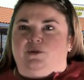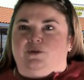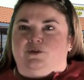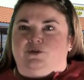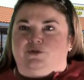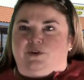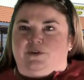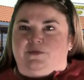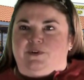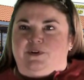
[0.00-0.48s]
you're
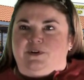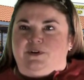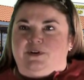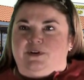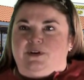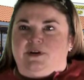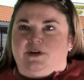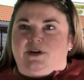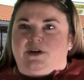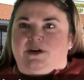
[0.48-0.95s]

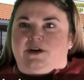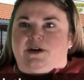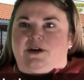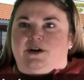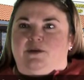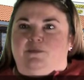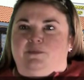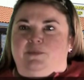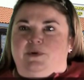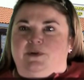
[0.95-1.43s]
driven,
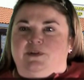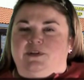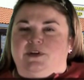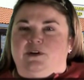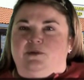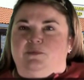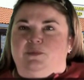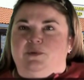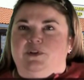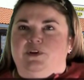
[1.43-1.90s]
um, because I
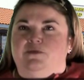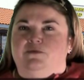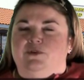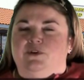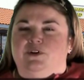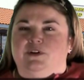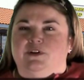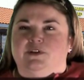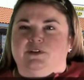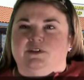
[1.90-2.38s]
don't believe
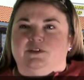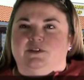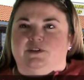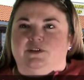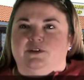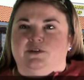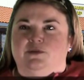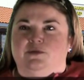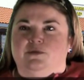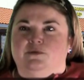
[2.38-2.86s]
you can
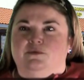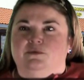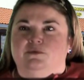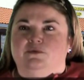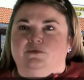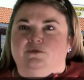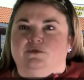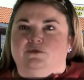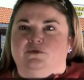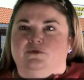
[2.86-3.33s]
instill
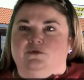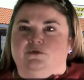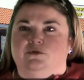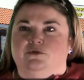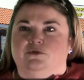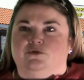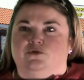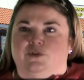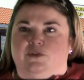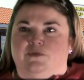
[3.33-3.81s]

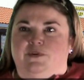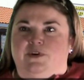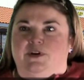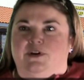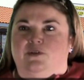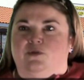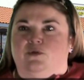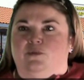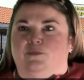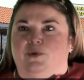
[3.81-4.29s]

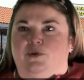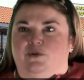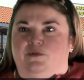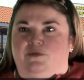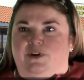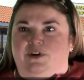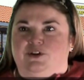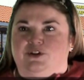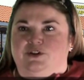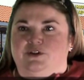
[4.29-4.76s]
driven or
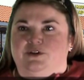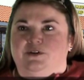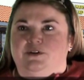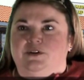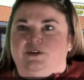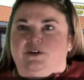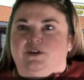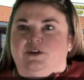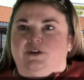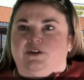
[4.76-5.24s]
motivation.
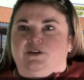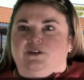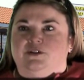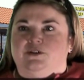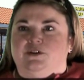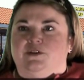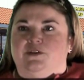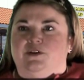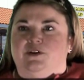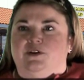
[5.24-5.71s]

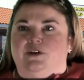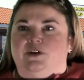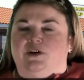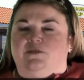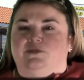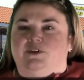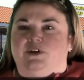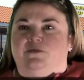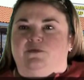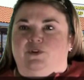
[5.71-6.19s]
So I think you
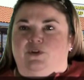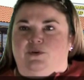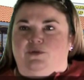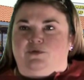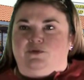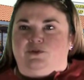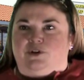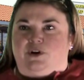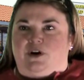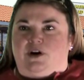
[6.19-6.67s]
have to have your
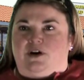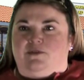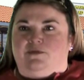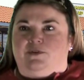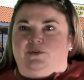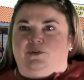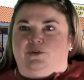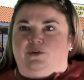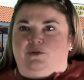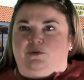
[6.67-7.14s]
own
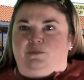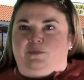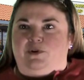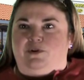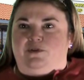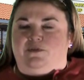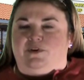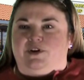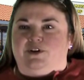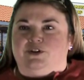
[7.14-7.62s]
drive and your own
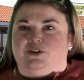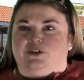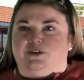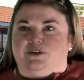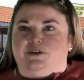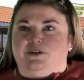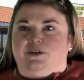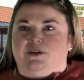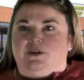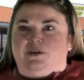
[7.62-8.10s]
motivation.
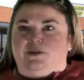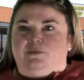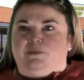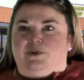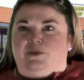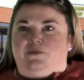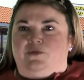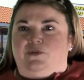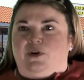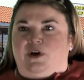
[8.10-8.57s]

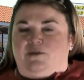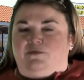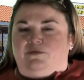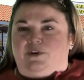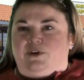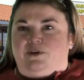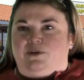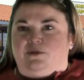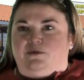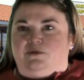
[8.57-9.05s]
But if you have
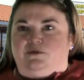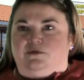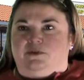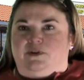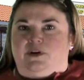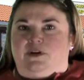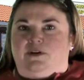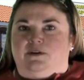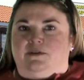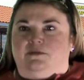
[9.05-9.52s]
those,
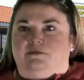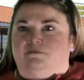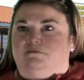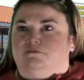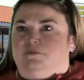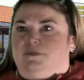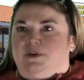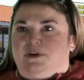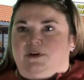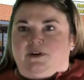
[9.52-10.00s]
then,
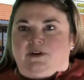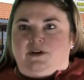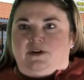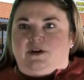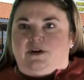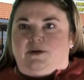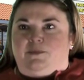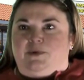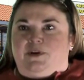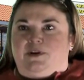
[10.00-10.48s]

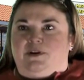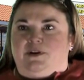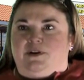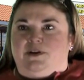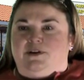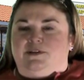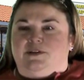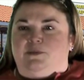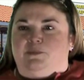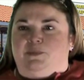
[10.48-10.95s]
I mean, it
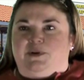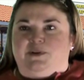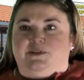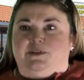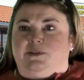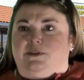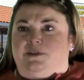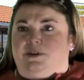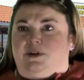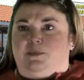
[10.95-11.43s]
is a
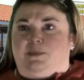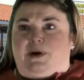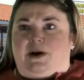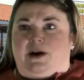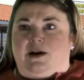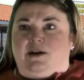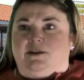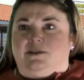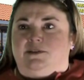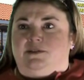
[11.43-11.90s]
business in a
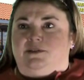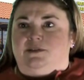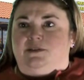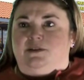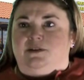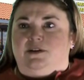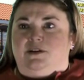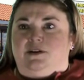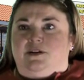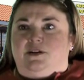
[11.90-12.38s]
box.
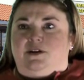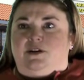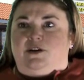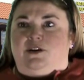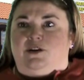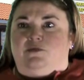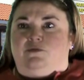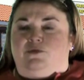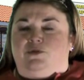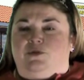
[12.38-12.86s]

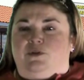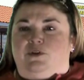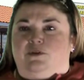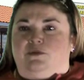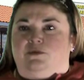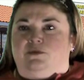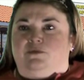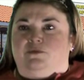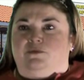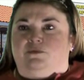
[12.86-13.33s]
And if you
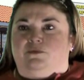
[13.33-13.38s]
can